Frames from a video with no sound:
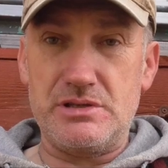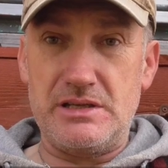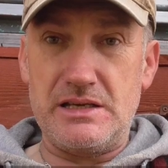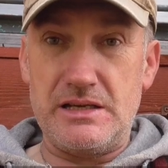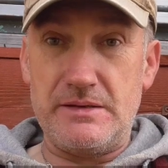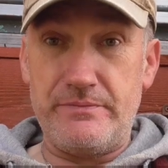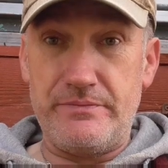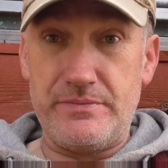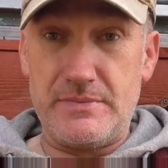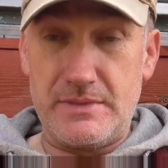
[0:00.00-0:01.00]
to the
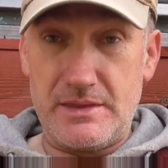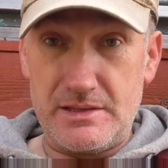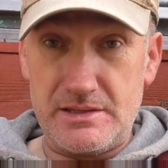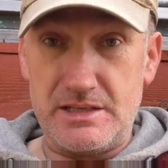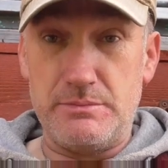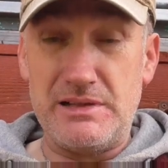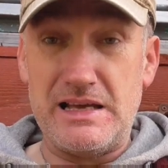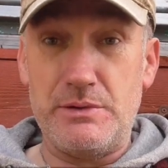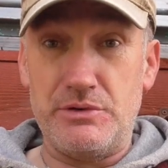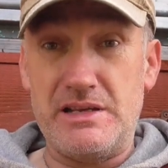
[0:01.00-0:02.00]
um, to the
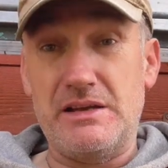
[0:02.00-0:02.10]
plywood.